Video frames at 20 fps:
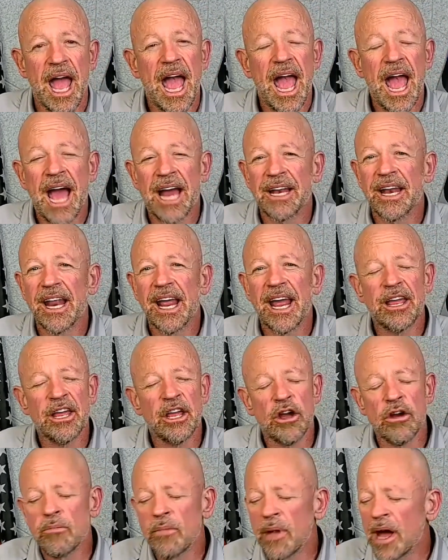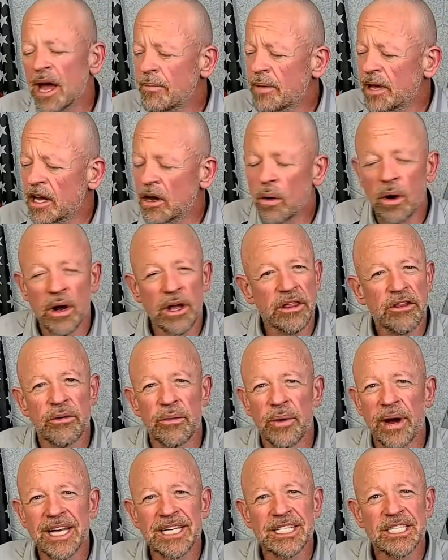And you may be going
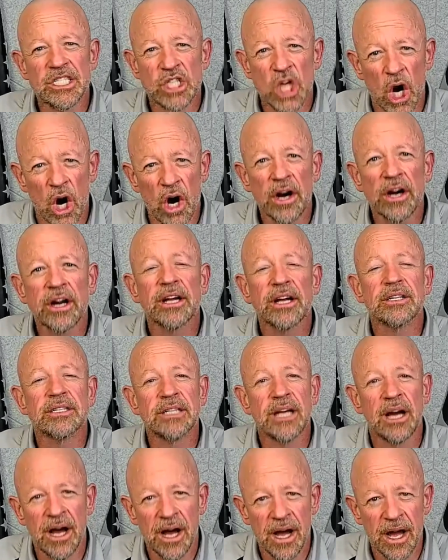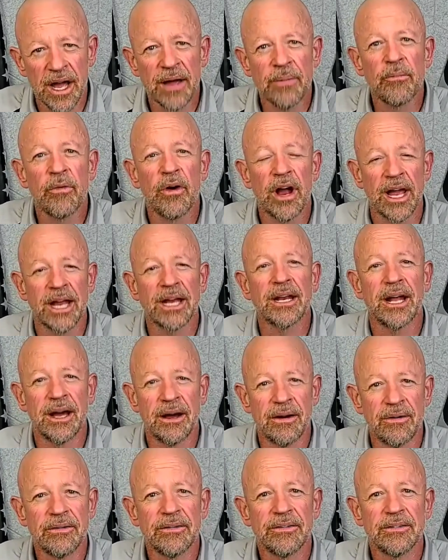through a dark time right
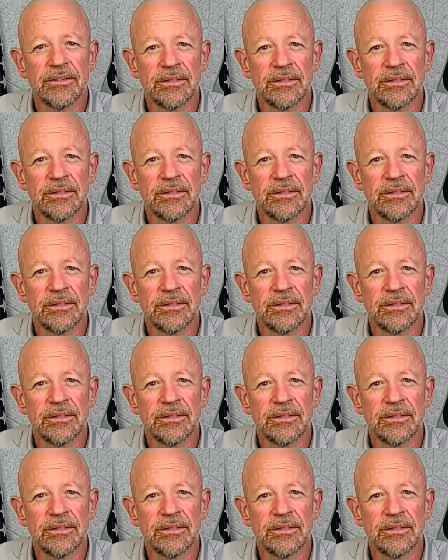now.